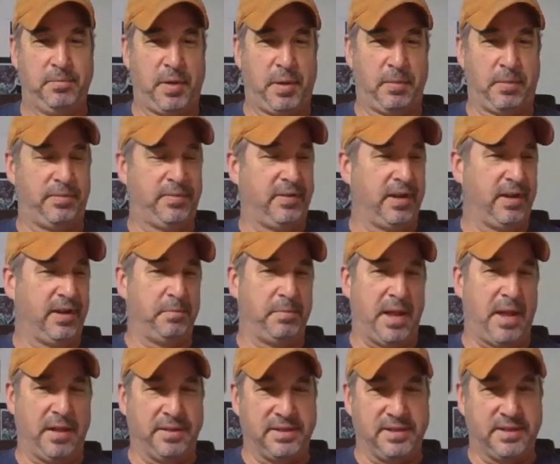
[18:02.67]
By providing a
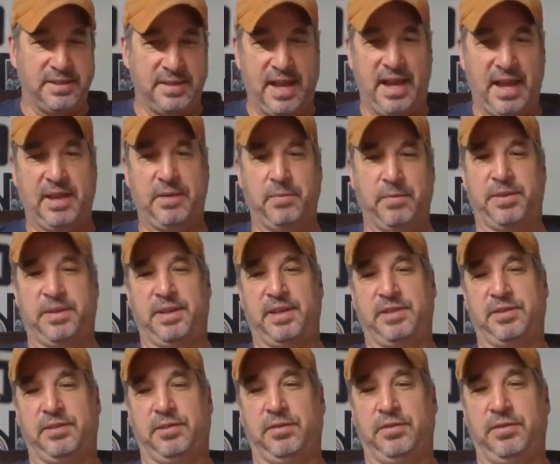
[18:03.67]
balanced diet with
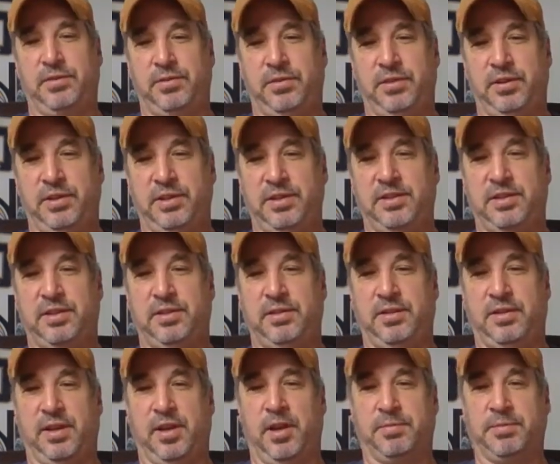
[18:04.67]
necessary nutrients, you
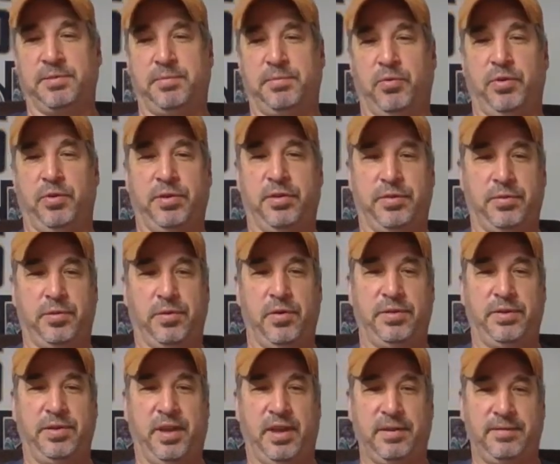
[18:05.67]
can help support the
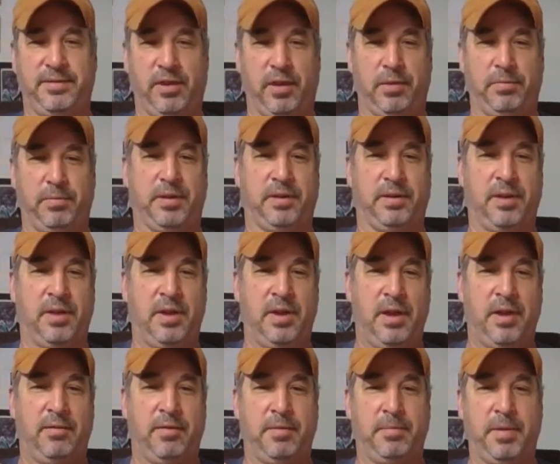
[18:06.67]
growth and development.
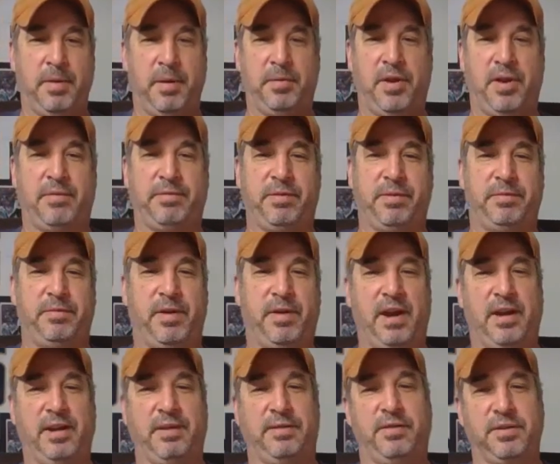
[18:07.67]
Remember to offer a
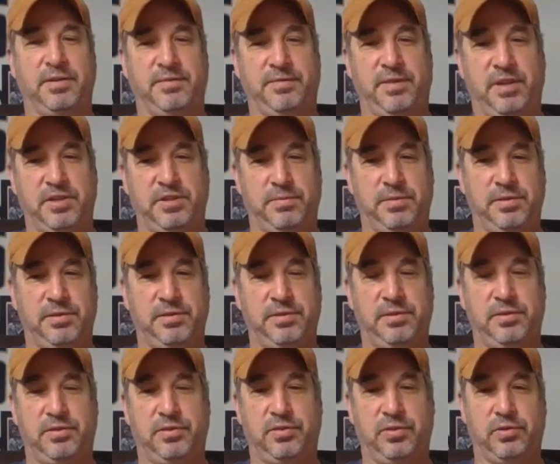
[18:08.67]
variety of fruits and vegetables,
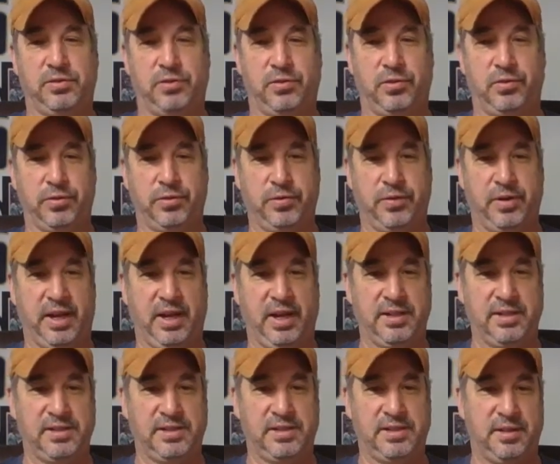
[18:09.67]
choose whole
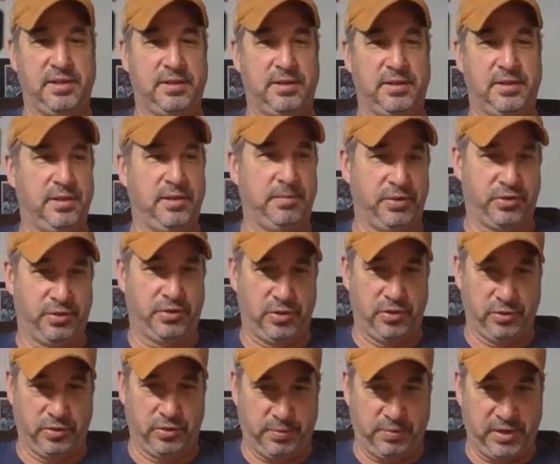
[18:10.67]
grains, limit
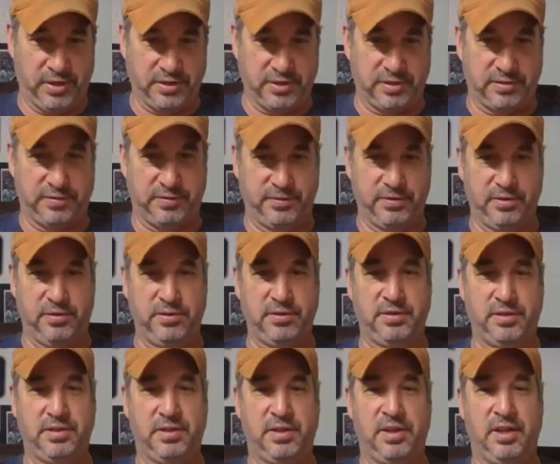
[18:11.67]
sugar and processed
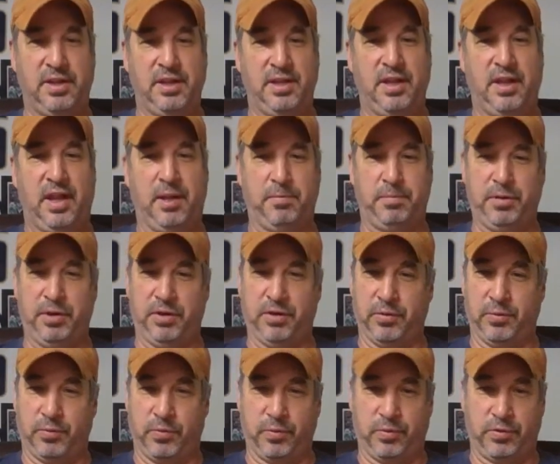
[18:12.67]
foods, and be a
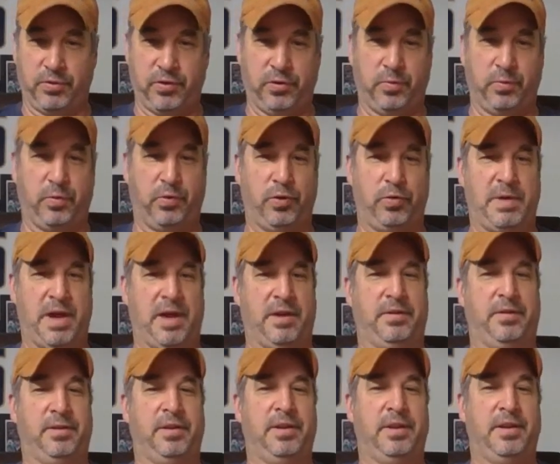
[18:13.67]
good role model.